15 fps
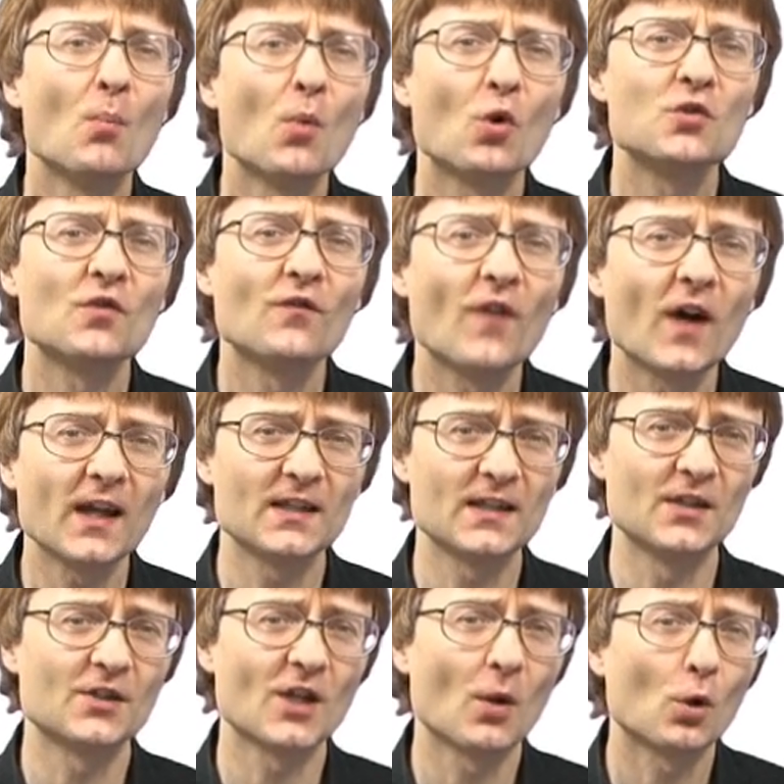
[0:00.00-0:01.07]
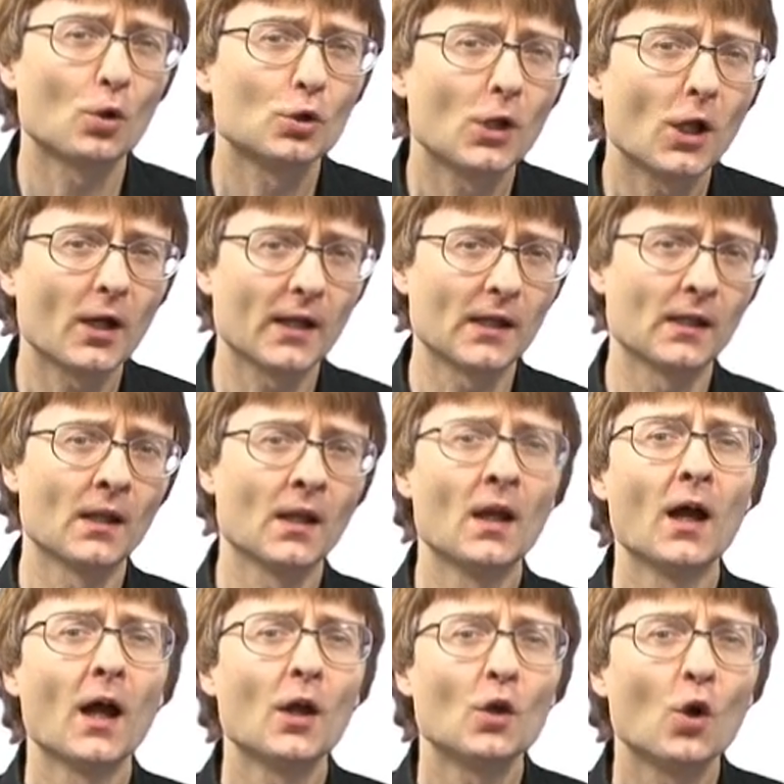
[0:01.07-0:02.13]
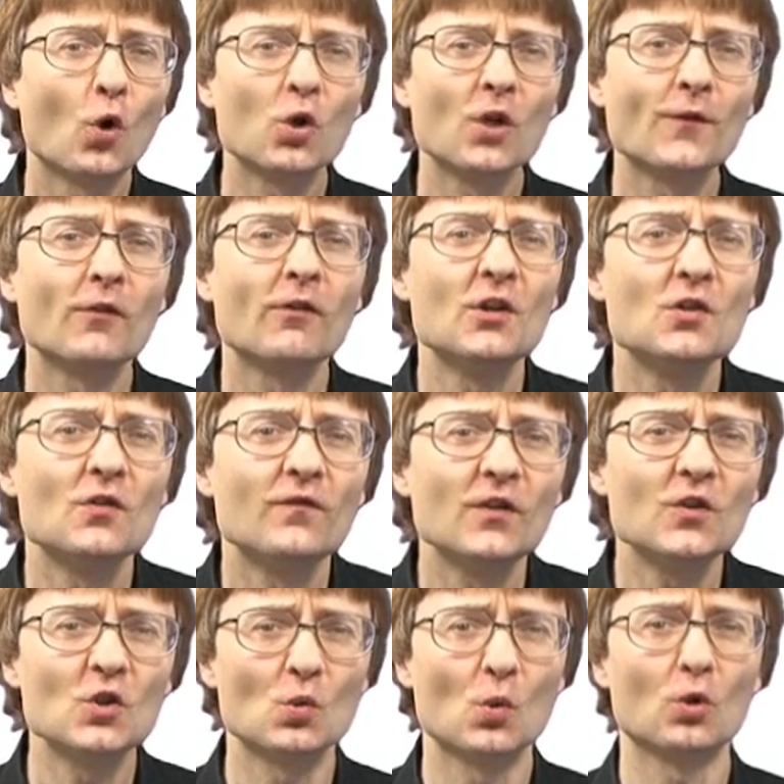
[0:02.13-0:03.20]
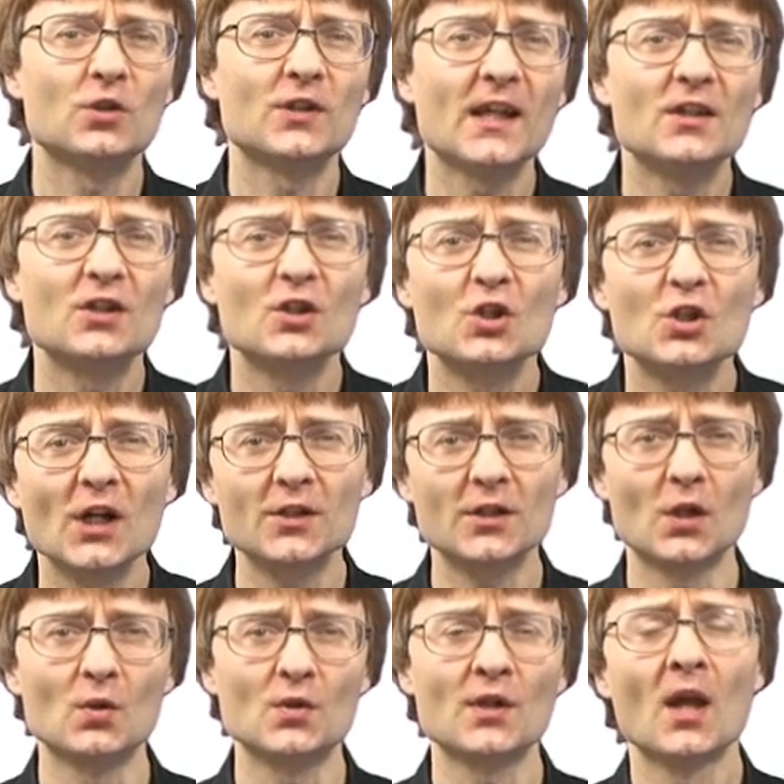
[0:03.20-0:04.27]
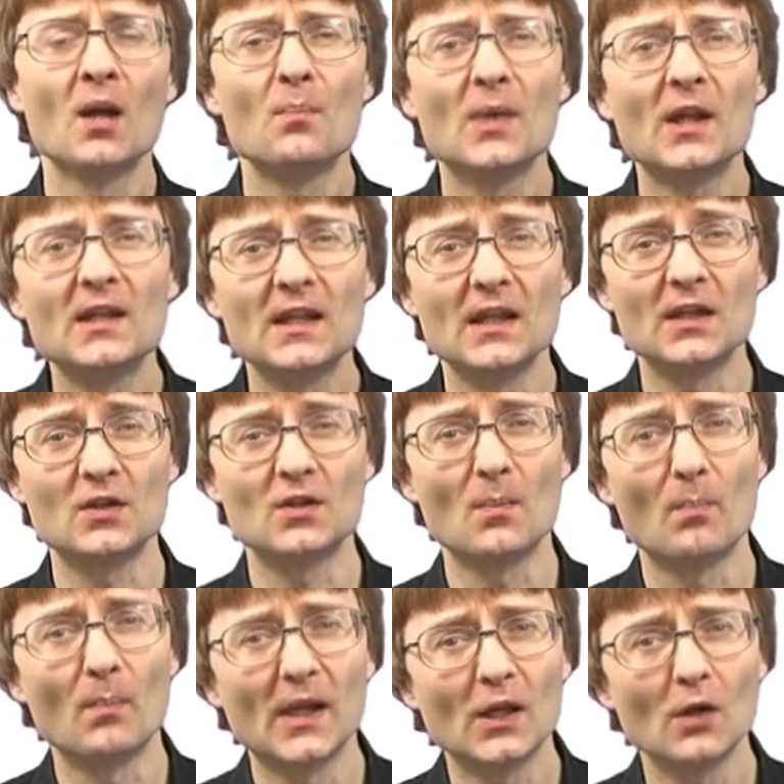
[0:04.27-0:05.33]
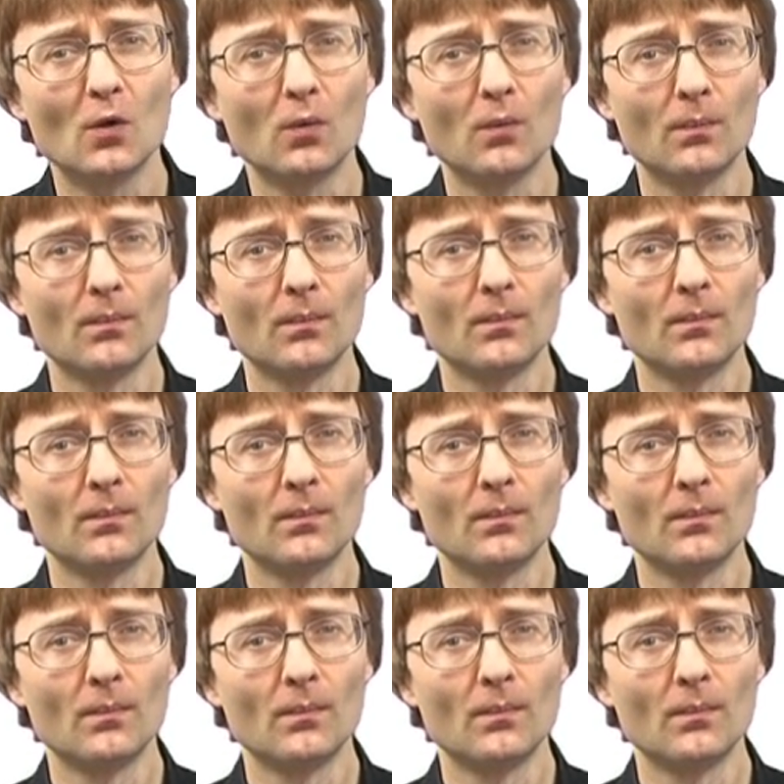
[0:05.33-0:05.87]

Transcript: More devices go online, and all of our individual data shadows begin to mingle.